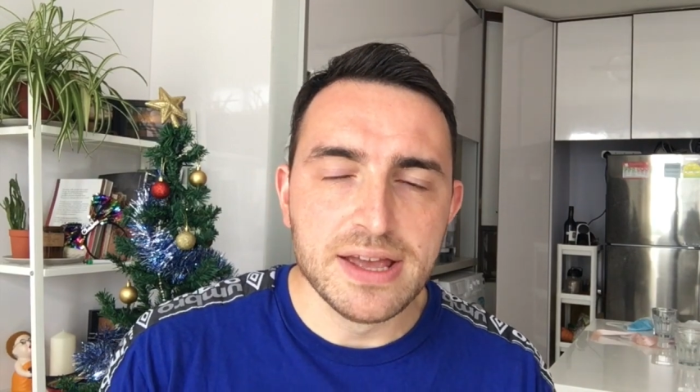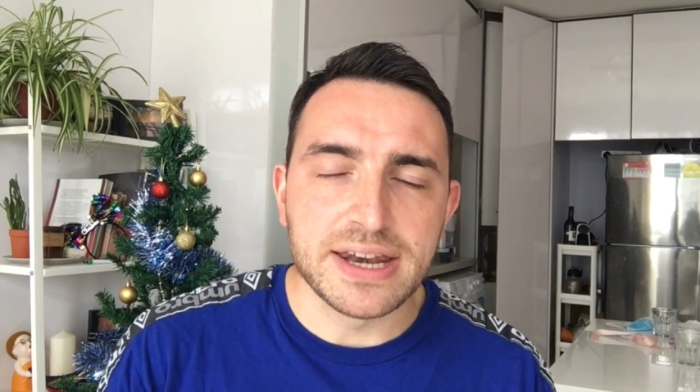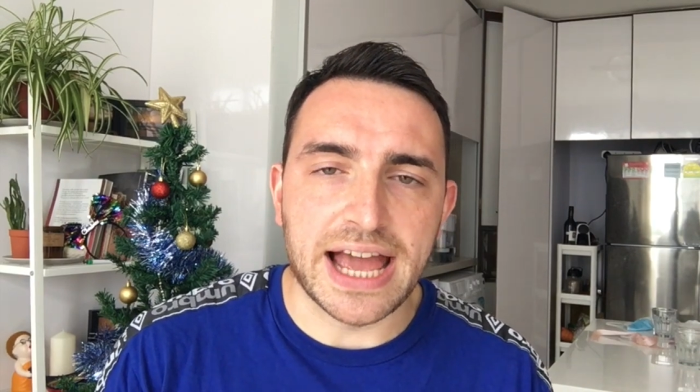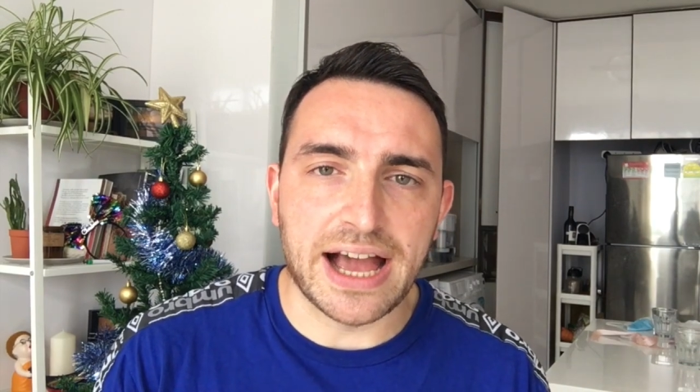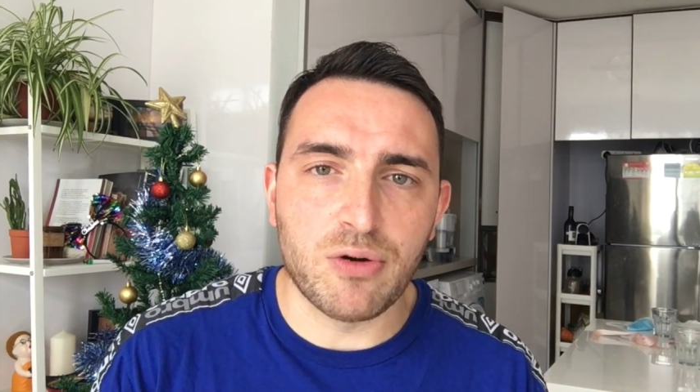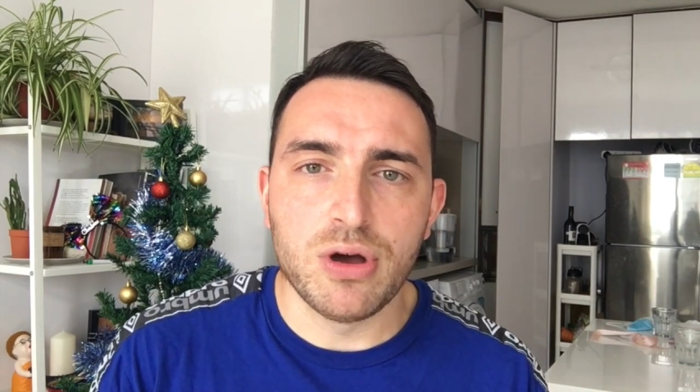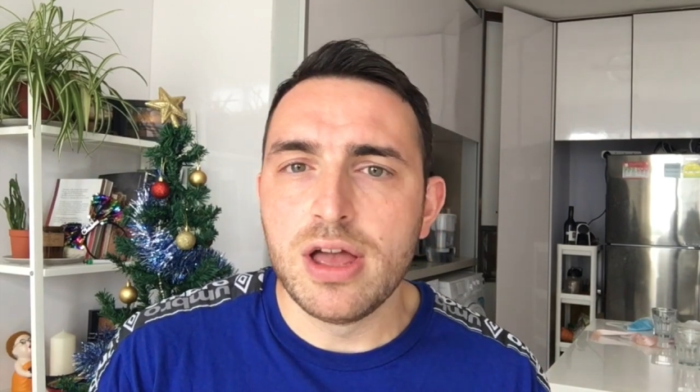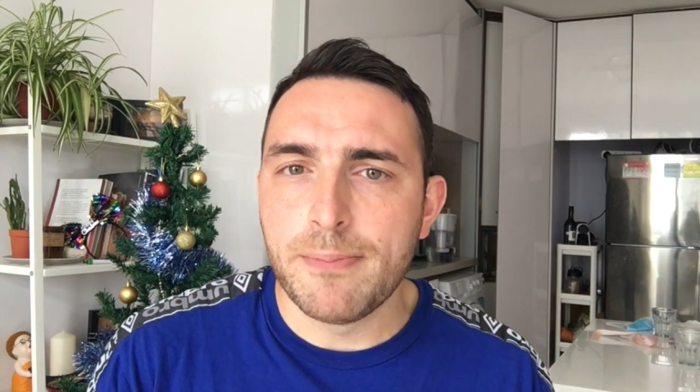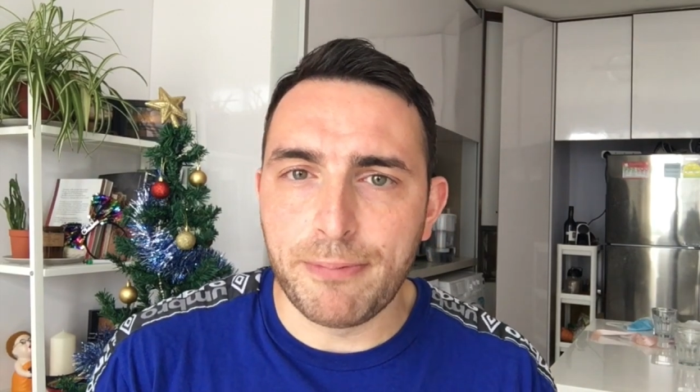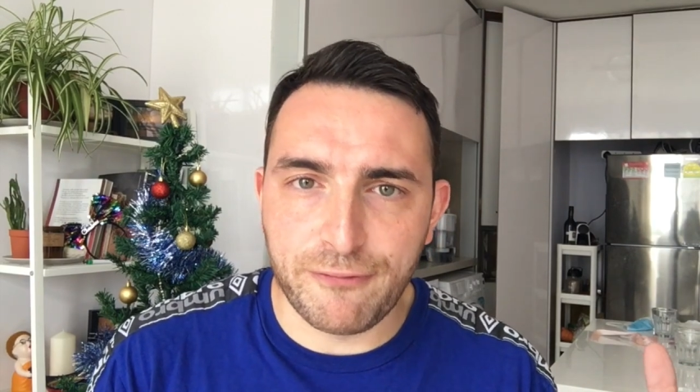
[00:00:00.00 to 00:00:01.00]
Now,
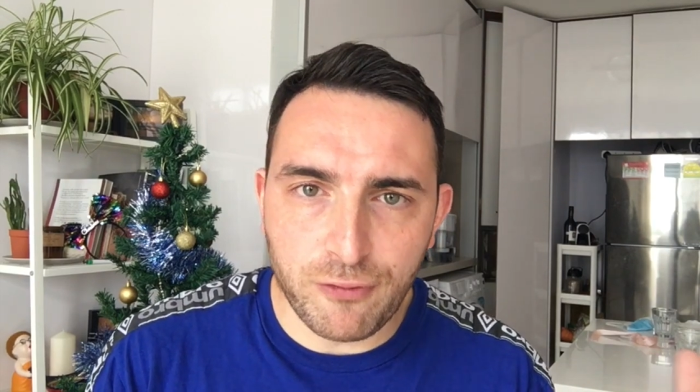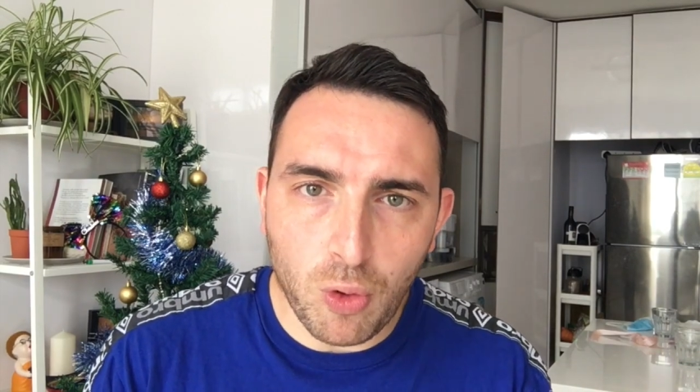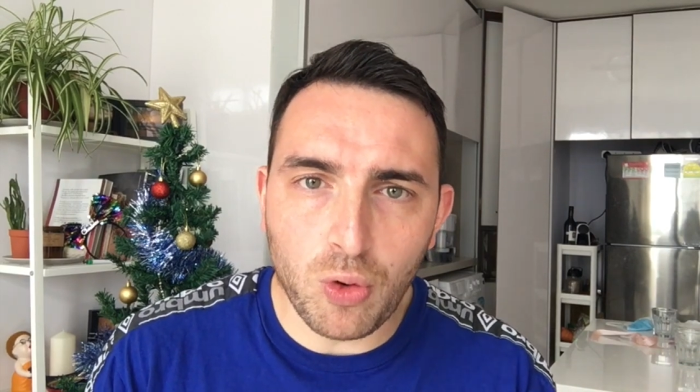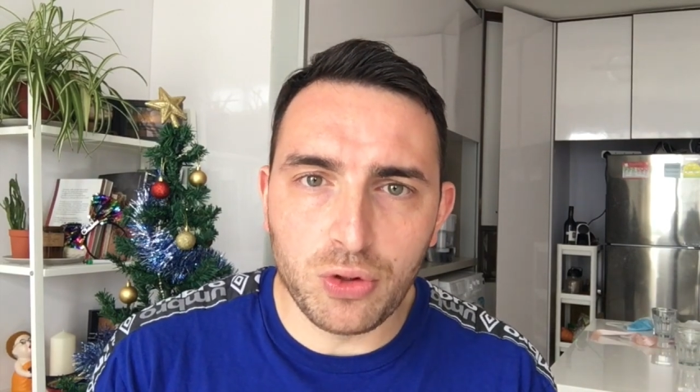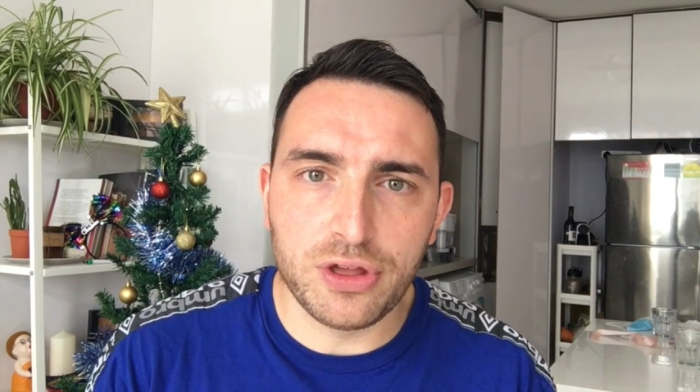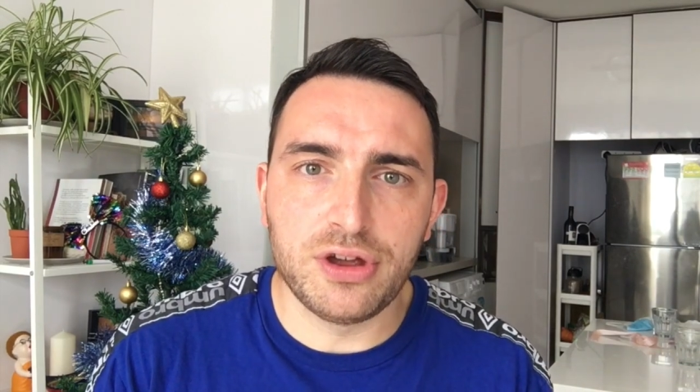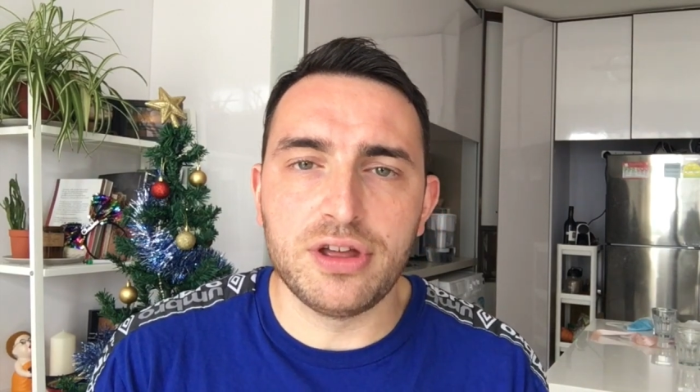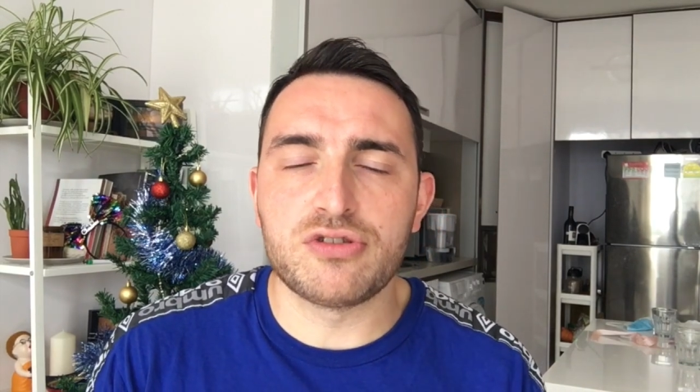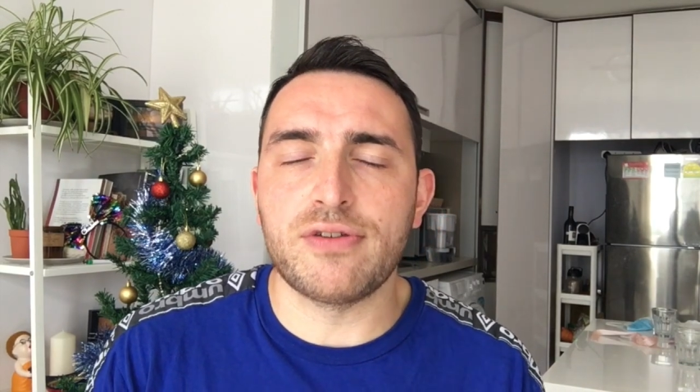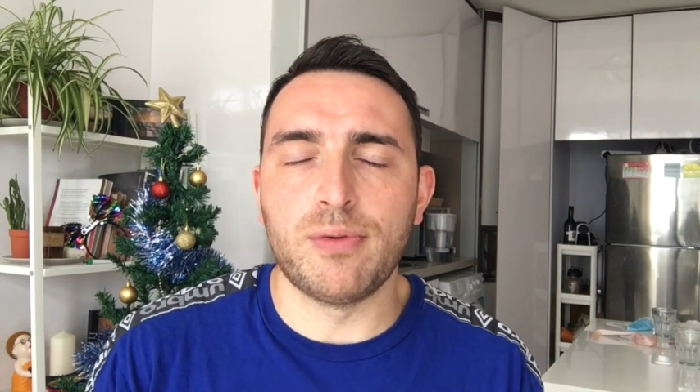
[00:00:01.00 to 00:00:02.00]
before
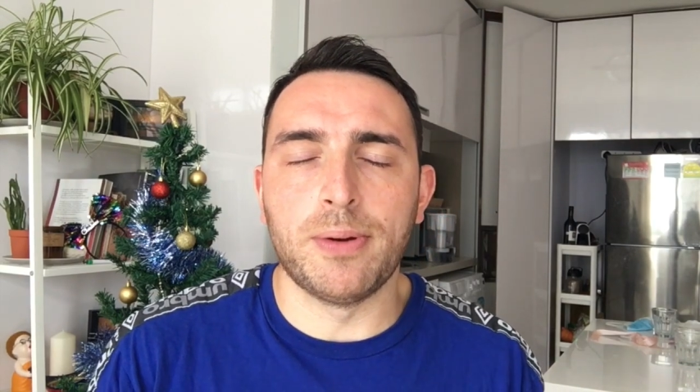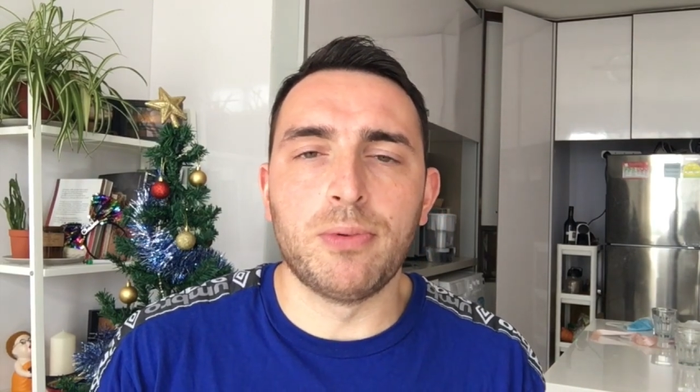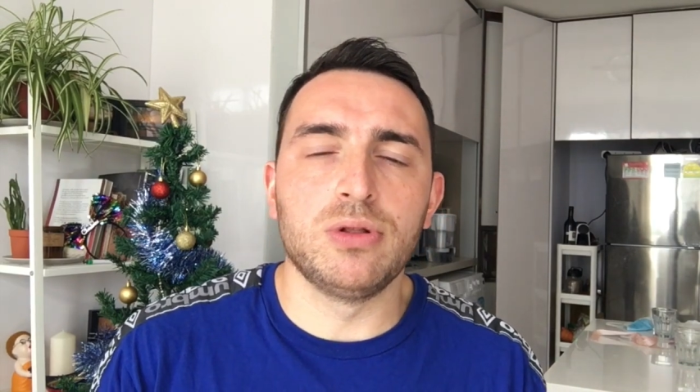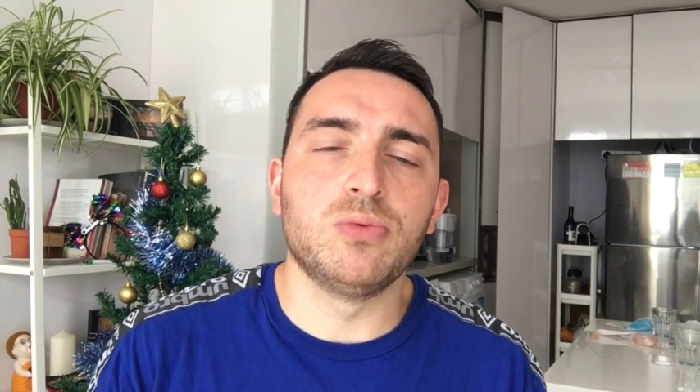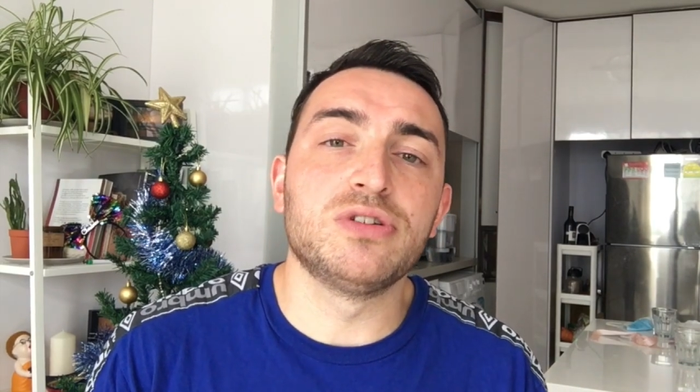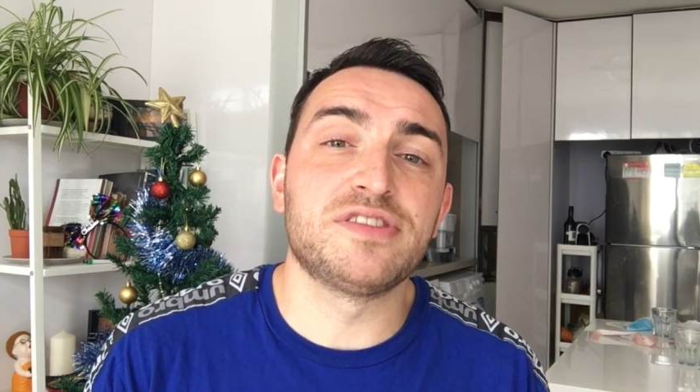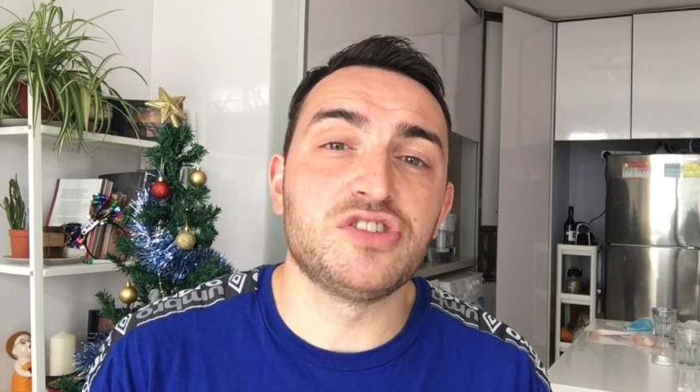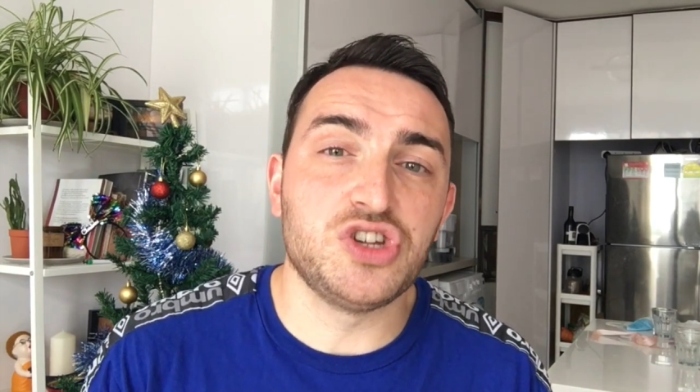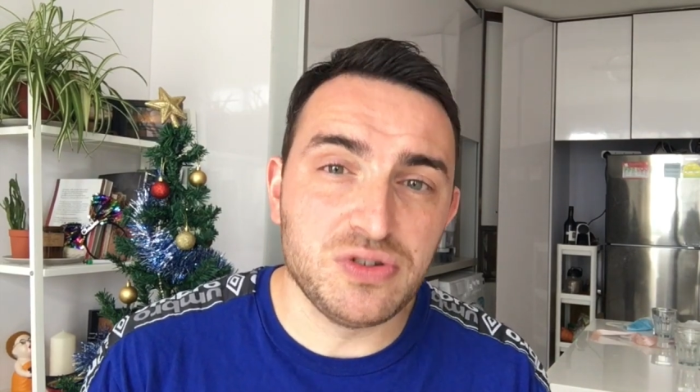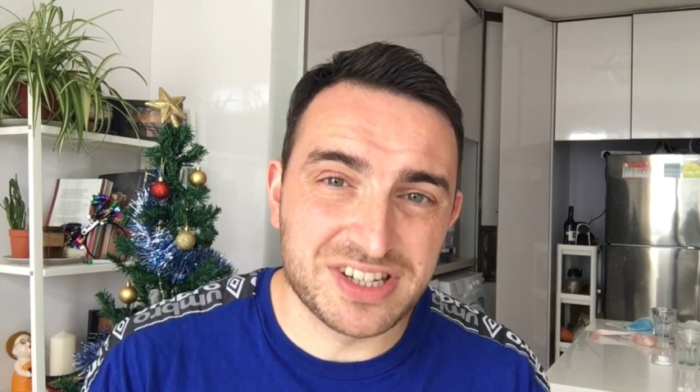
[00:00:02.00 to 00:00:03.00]
the travel bubble was
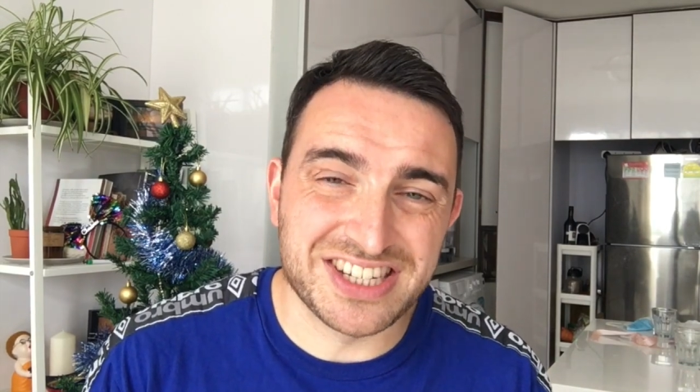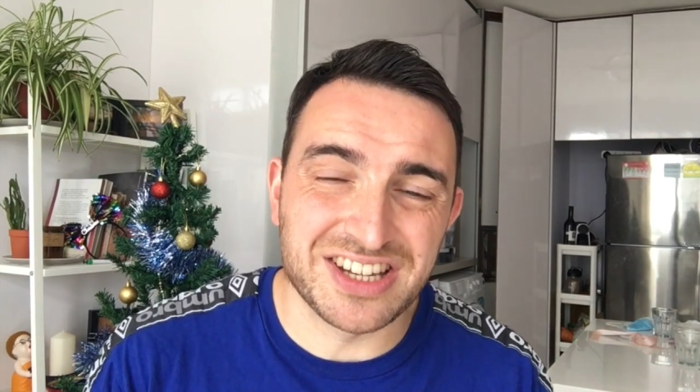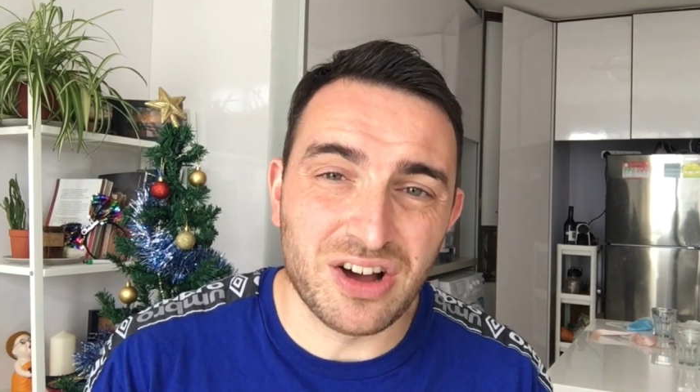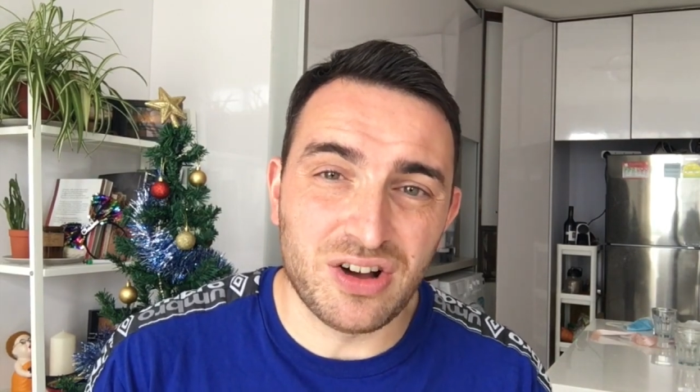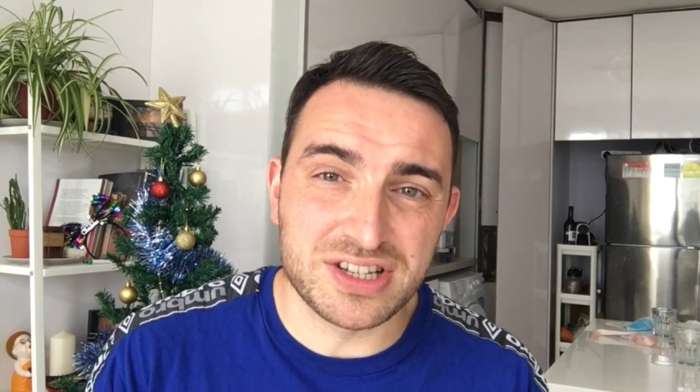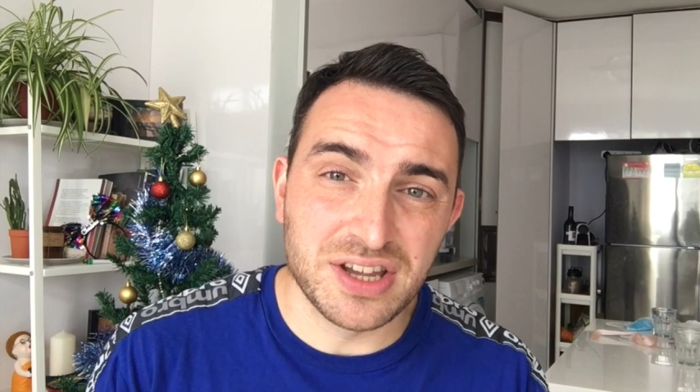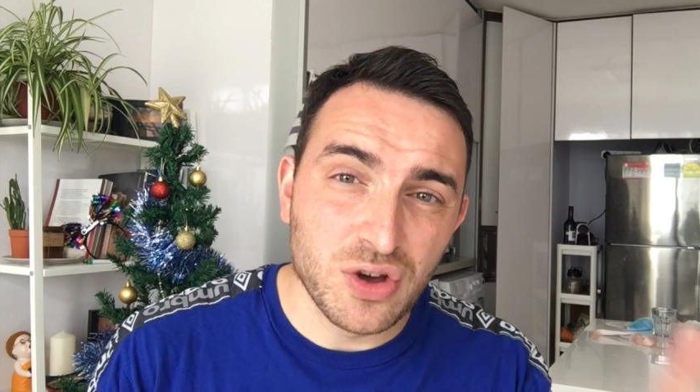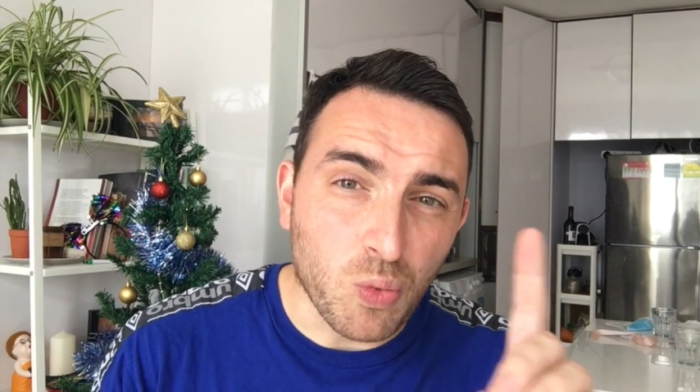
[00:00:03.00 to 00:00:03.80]
due to start,